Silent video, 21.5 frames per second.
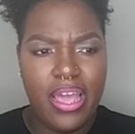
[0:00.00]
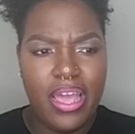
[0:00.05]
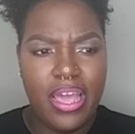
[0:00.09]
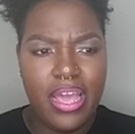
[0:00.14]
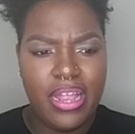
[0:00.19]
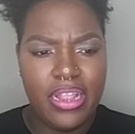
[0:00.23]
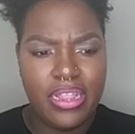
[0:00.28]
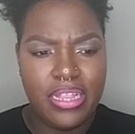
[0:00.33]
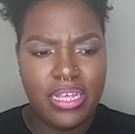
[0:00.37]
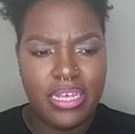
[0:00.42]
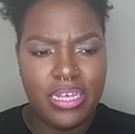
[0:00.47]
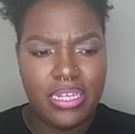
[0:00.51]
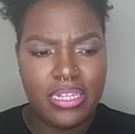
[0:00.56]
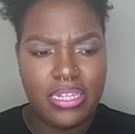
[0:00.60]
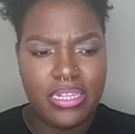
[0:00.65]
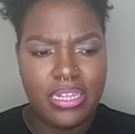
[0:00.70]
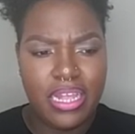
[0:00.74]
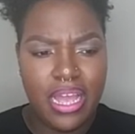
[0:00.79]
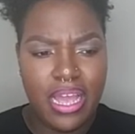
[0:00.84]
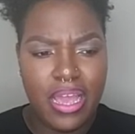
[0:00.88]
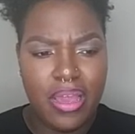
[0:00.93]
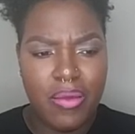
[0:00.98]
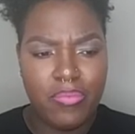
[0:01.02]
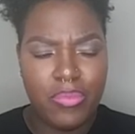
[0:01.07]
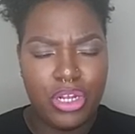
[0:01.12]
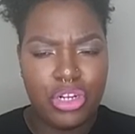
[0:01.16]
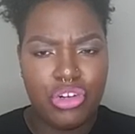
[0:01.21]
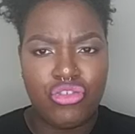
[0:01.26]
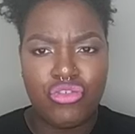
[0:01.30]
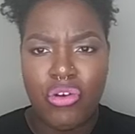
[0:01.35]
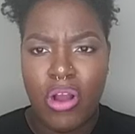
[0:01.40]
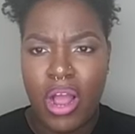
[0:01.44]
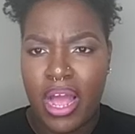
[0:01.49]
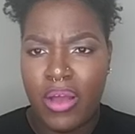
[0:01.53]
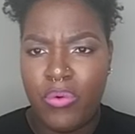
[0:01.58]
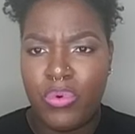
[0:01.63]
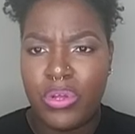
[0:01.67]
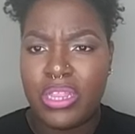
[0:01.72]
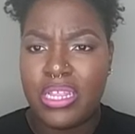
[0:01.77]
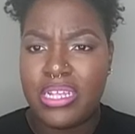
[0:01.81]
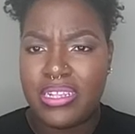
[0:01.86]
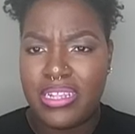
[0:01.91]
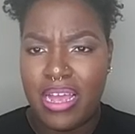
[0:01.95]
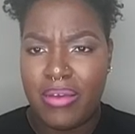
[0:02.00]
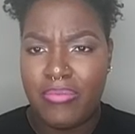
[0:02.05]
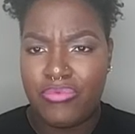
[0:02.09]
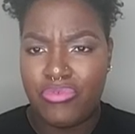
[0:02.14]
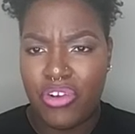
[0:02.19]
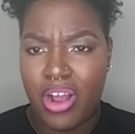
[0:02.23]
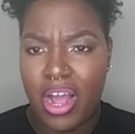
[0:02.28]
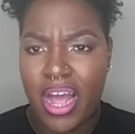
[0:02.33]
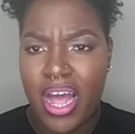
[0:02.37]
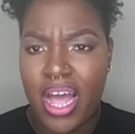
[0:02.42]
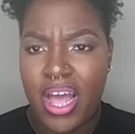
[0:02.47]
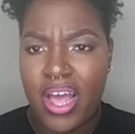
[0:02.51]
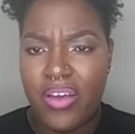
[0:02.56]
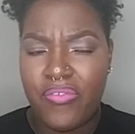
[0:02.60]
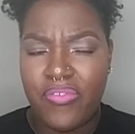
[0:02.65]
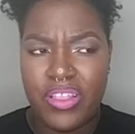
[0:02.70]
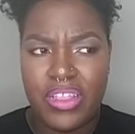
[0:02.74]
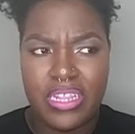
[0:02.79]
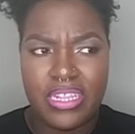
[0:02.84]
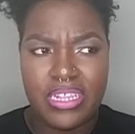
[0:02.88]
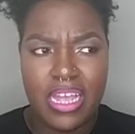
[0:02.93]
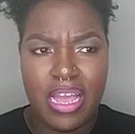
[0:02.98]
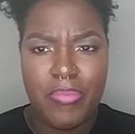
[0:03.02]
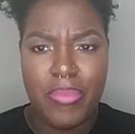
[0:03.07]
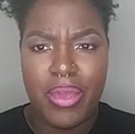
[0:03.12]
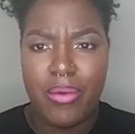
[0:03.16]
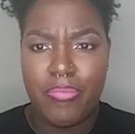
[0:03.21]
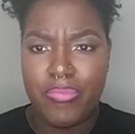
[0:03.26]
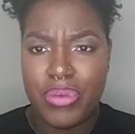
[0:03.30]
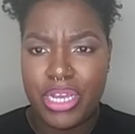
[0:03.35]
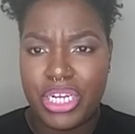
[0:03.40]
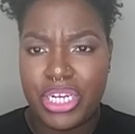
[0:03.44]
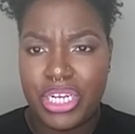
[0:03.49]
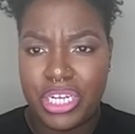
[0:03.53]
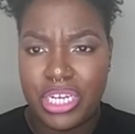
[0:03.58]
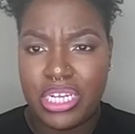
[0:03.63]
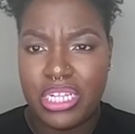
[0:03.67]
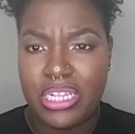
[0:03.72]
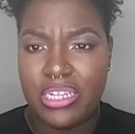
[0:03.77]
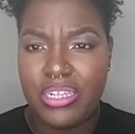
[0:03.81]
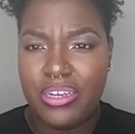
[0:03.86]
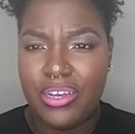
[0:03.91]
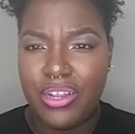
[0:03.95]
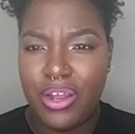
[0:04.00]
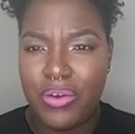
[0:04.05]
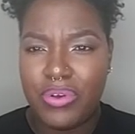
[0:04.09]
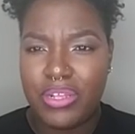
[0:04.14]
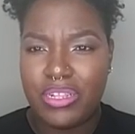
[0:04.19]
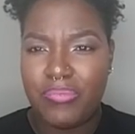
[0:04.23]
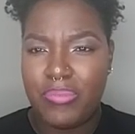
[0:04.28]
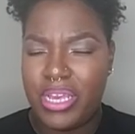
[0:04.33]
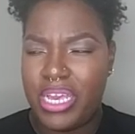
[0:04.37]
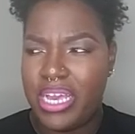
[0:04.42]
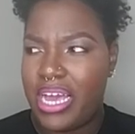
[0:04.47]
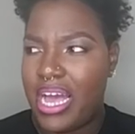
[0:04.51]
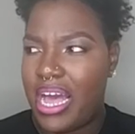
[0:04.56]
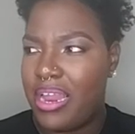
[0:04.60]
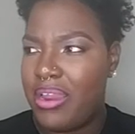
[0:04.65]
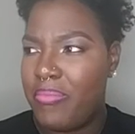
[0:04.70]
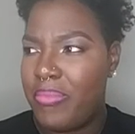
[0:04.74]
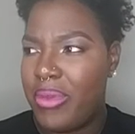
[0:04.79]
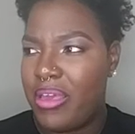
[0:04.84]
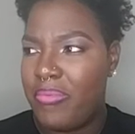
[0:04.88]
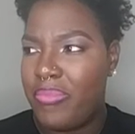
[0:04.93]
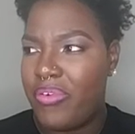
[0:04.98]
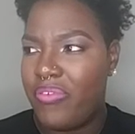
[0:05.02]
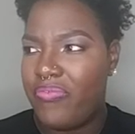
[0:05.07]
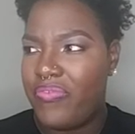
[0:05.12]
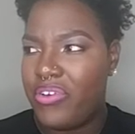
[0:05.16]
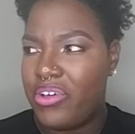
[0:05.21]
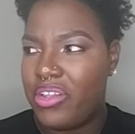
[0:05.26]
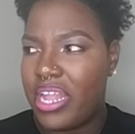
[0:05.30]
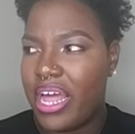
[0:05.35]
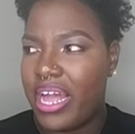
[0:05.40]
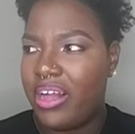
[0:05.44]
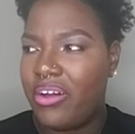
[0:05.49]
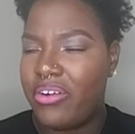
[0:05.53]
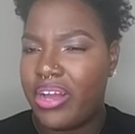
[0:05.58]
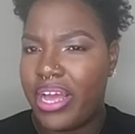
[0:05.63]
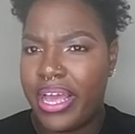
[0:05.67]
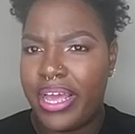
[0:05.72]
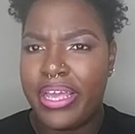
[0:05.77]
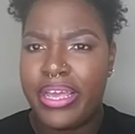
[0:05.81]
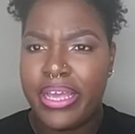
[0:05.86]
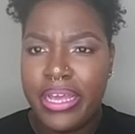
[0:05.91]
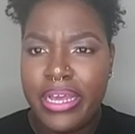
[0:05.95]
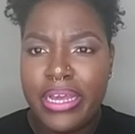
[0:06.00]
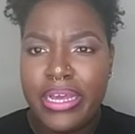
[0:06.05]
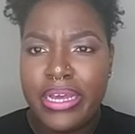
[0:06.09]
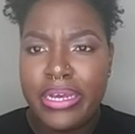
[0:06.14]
in the same drive, with the same drive and the same ambitions, as me. It kind of made me feel like, okay,